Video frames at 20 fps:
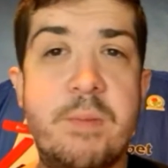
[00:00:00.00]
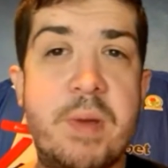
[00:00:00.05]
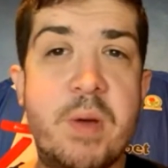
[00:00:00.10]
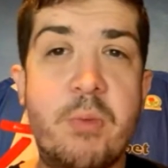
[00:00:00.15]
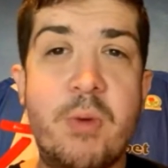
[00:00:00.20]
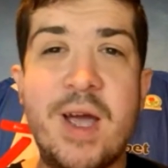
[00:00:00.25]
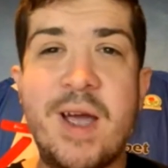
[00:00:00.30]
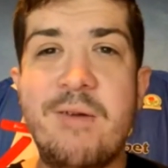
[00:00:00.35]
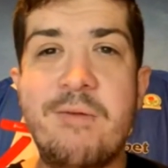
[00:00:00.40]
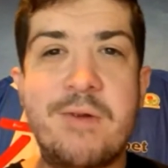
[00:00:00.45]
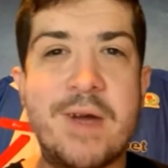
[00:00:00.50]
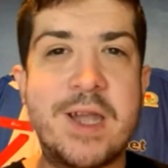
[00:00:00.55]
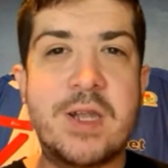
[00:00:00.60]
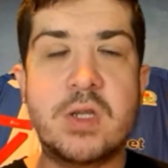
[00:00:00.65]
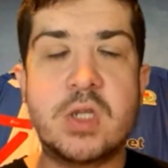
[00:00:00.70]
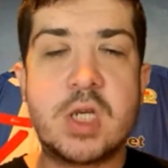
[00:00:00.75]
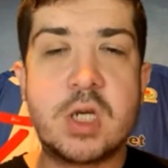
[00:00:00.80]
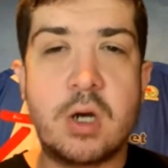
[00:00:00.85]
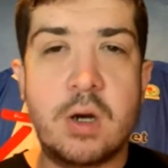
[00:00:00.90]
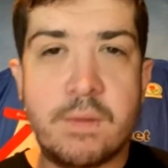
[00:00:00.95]
We've been waiting for
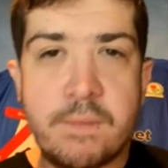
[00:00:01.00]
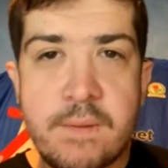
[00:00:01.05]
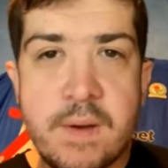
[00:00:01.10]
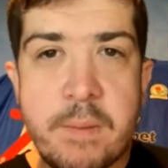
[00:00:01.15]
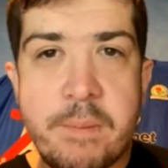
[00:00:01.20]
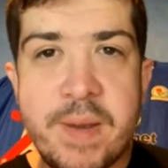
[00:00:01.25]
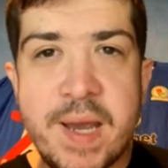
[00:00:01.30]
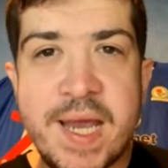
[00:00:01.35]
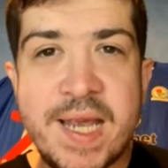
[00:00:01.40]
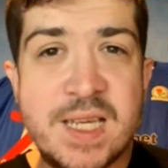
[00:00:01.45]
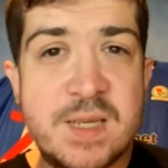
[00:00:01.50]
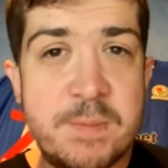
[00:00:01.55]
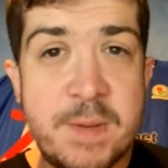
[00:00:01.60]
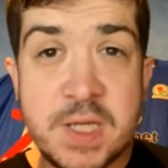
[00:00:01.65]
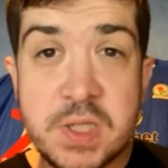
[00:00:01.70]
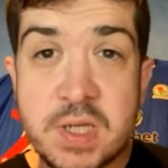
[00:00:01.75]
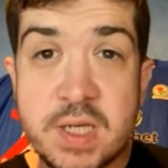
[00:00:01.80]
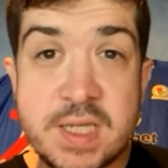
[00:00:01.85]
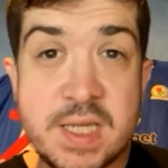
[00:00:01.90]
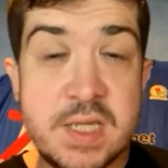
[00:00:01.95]
Edens to go for a bit,
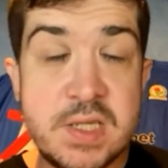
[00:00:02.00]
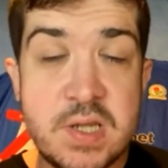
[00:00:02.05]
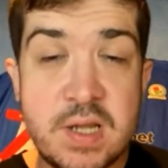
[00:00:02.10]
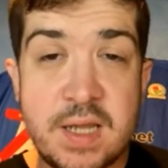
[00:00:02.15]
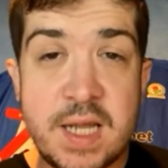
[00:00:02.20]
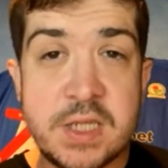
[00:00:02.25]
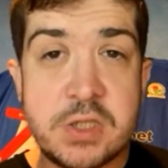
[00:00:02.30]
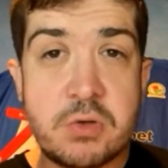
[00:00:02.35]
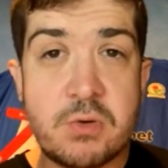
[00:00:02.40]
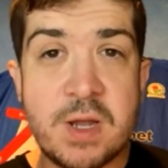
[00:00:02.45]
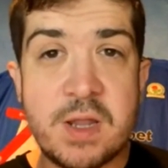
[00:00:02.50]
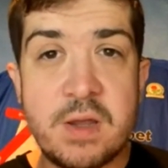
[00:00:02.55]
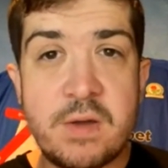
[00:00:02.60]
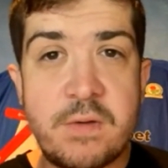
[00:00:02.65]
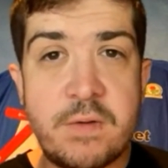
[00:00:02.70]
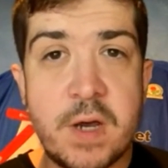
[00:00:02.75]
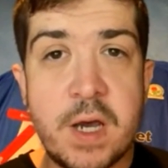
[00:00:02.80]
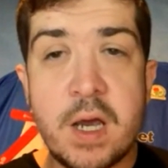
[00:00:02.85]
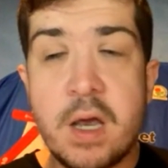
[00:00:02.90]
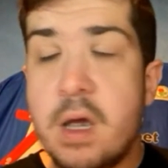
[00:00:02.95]
especially since the last
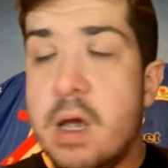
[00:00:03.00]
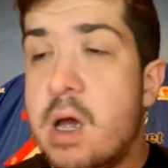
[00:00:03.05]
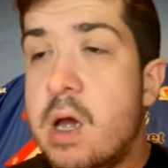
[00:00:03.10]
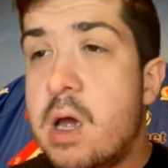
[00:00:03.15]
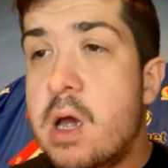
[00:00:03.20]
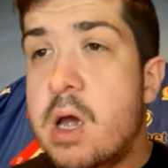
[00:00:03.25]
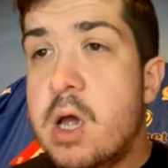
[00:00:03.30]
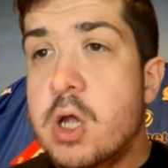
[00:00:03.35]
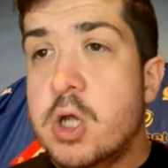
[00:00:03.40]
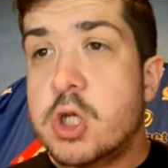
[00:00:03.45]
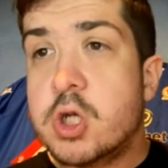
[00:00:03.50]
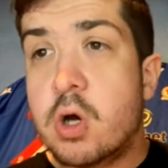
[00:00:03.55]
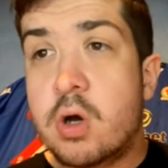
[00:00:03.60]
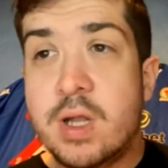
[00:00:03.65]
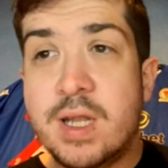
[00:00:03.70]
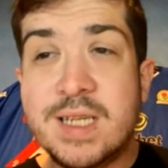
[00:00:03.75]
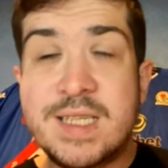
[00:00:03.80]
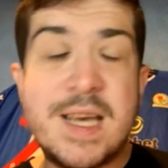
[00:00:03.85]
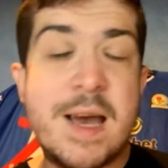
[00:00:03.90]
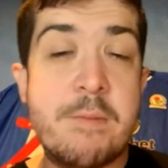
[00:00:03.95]
transfer.
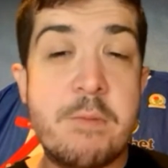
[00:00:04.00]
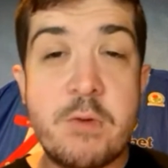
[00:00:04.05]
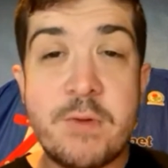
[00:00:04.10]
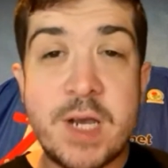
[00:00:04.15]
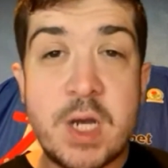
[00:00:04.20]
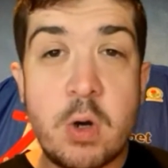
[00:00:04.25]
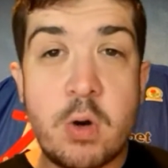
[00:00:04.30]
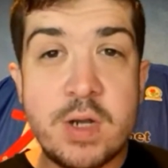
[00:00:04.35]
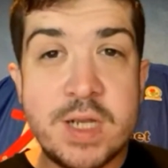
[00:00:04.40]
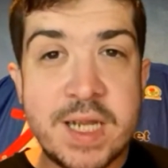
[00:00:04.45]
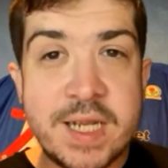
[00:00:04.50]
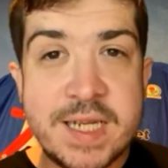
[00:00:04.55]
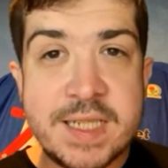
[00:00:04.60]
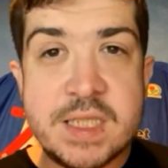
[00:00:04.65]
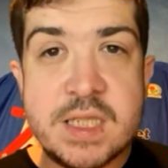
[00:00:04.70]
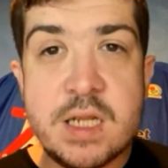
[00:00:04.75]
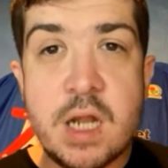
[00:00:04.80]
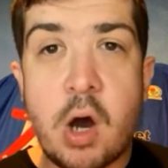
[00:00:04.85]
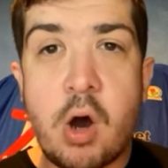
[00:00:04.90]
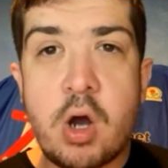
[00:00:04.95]
Sure, at the time of recording,
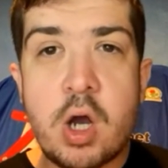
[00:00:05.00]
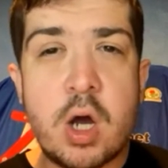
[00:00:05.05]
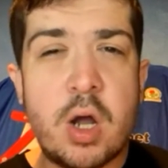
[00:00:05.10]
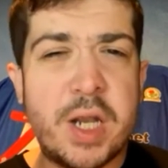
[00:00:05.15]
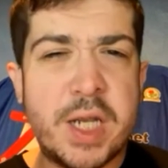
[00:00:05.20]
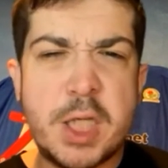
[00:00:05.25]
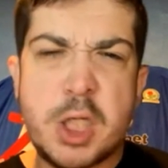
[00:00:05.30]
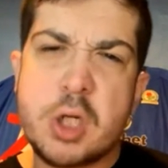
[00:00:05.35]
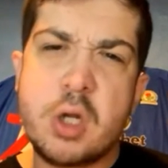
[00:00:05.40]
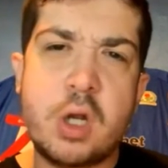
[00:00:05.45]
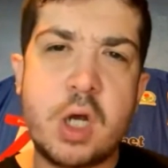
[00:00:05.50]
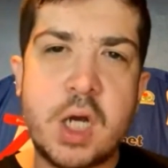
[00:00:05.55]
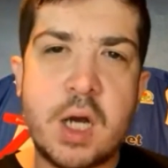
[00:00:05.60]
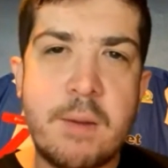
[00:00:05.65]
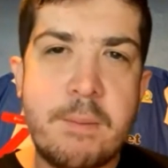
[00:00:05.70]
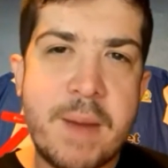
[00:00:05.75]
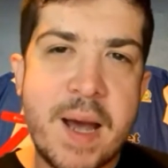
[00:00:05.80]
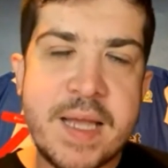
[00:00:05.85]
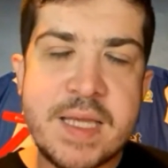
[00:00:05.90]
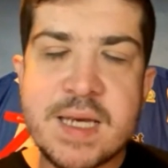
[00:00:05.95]
he's not gone. He shouldn't have
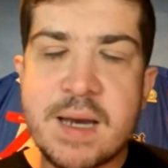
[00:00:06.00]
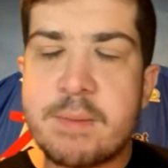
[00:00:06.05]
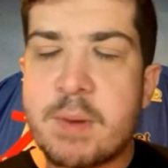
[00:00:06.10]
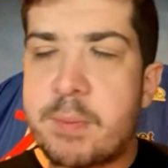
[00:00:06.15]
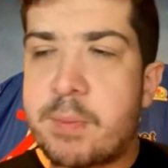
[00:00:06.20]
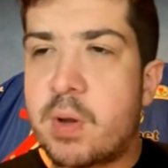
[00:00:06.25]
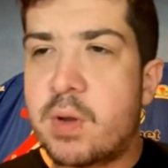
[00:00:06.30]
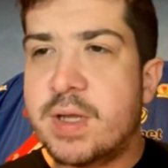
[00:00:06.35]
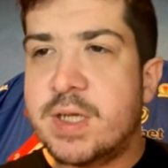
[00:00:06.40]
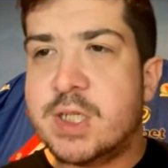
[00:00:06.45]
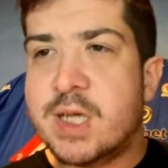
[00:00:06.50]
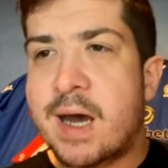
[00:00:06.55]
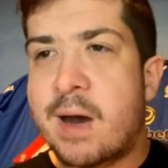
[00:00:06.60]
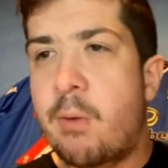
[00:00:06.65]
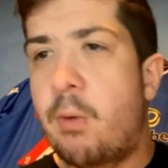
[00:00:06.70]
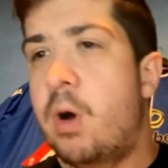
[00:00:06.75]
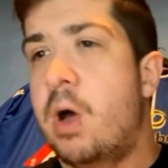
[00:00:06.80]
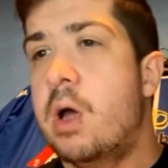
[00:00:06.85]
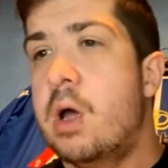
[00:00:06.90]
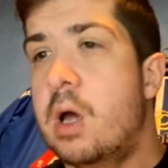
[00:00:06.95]
gone by the time I put this
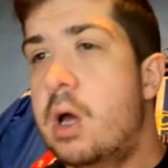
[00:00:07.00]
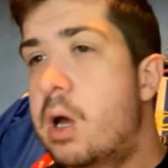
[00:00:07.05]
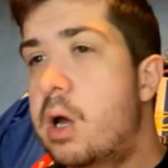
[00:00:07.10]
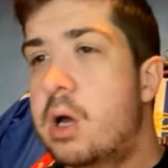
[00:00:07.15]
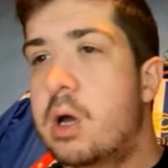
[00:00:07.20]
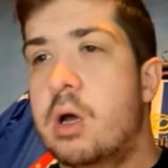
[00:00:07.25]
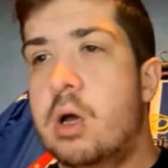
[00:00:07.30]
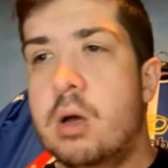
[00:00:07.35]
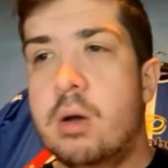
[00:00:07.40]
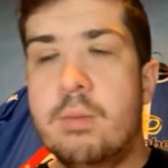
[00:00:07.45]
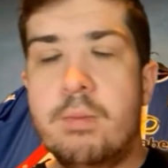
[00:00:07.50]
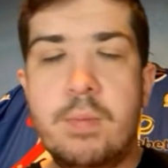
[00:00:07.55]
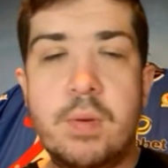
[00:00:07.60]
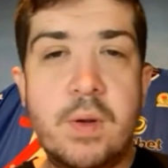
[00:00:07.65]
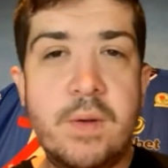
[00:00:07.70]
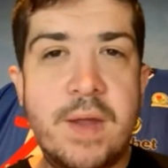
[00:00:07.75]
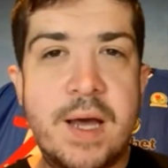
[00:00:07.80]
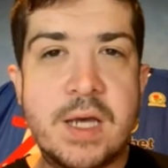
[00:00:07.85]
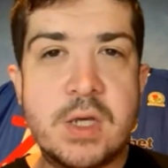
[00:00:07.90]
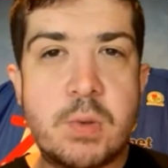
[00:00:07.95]
out.
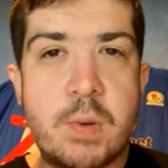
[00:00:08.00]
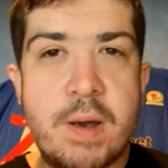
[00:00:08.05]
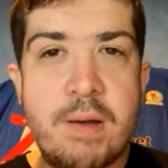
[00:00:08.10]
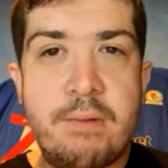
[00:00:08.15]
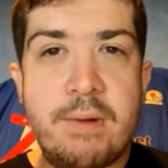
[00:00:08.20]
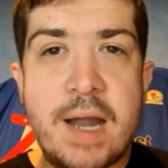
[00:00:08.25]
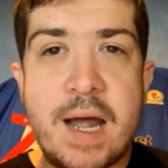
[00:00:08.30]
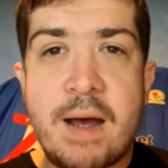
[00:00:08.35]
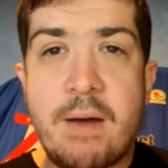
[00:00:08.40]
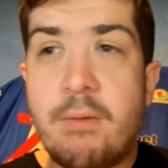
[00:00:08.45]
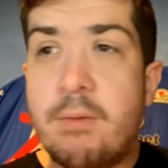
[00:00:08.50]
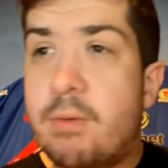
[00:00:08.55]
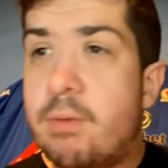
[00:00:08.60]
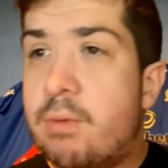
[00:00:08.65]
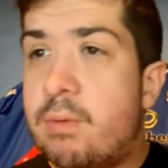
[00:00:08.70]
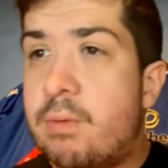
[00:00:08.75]
But that's where we're at.